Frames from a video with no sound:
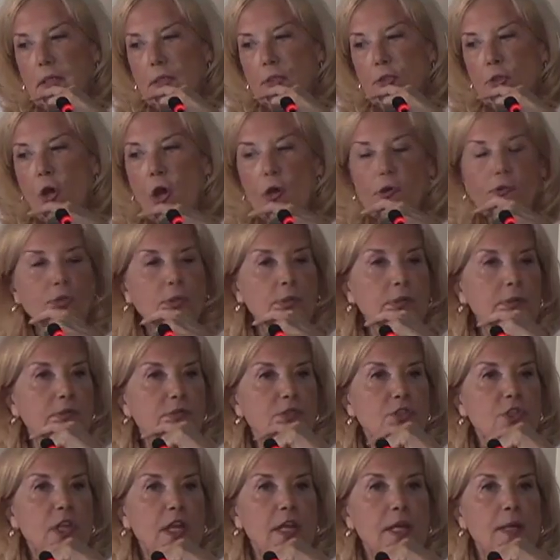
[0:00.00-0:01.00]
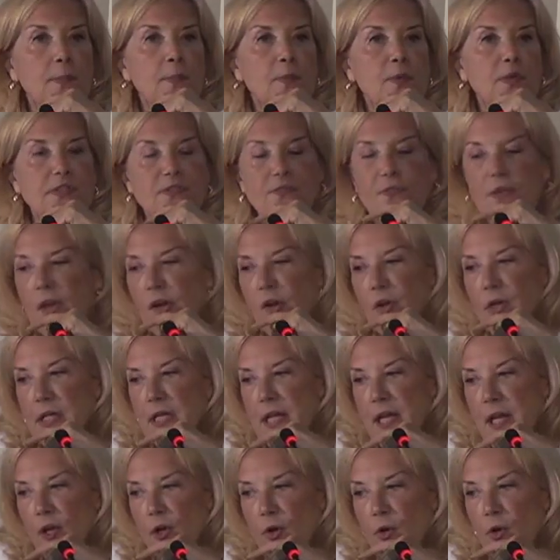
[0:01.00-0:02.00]
doctrine of sham was very
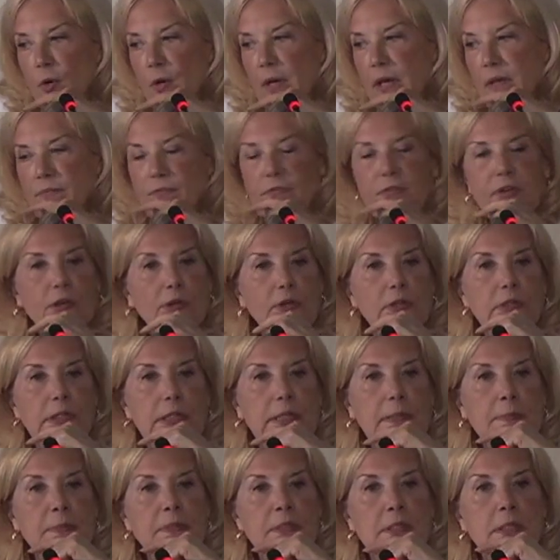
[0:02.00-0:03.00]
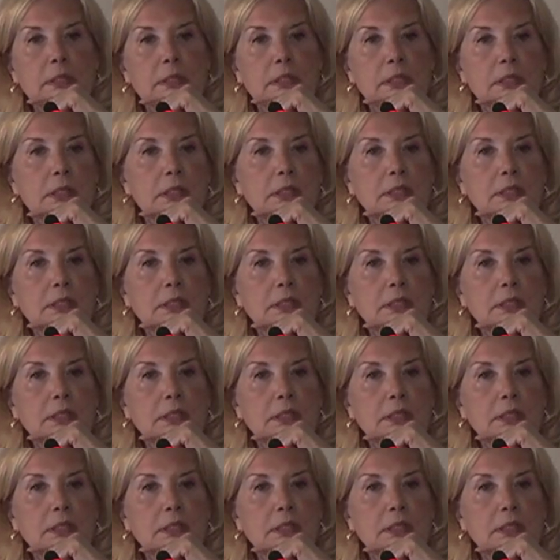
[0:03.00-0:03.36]
narrow and very limited in